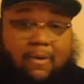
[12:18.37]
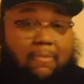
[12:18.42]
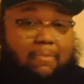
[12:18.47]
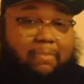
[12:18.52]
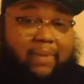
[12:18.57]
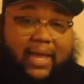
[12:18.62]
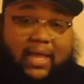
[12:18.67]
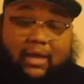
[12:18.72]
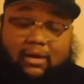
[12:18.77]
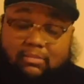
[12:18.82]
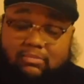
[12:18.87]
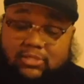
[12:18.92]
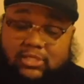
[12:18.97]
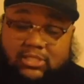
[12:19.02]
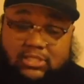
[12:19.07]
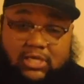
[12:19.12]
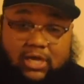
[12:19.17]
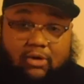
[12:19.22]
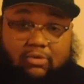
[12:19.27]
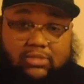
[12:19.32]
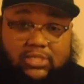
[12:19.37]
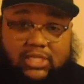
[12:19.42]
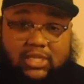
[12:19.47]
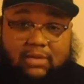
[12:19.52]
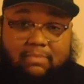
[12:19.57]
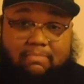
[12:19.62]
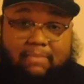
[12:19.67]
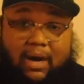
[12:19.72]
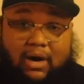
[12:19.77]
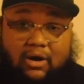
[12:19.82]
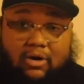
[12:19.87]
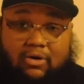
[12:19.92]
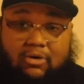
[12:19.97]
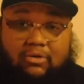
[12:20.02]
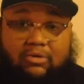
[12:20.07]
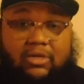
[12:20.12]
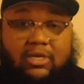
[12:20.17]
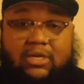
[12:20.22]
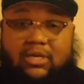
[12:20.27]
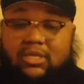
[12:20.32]
Bam, just go to the
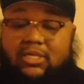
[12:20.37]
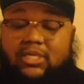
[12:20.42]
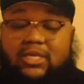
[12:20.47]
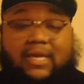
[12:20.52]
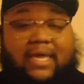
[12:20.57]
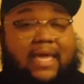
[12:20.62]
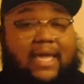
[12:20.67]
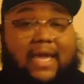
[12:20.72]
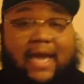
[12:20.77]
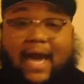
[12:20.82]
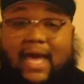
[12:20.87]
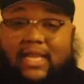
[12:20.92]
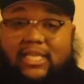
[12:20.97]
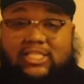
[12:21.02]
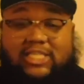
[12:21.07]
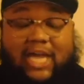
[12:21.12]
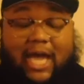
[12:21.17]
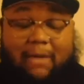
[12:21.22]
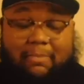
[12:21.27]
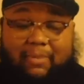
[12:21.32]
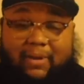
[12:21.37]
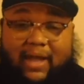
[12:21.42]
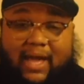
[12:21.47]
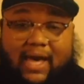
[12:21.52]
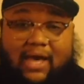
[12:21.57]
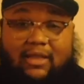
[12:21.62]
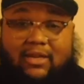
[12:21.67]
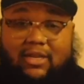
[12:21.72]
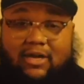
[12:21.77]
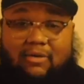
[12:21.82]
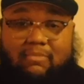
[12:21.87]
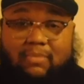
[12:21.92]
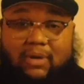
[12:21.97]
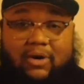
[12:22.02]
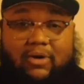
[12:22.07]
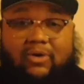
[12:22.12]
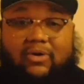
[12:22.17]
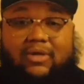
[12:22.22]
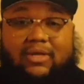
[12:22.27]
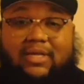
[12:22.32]
mode. You ain't gotta chop her out no
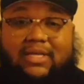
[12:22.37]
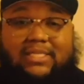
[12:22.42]
more.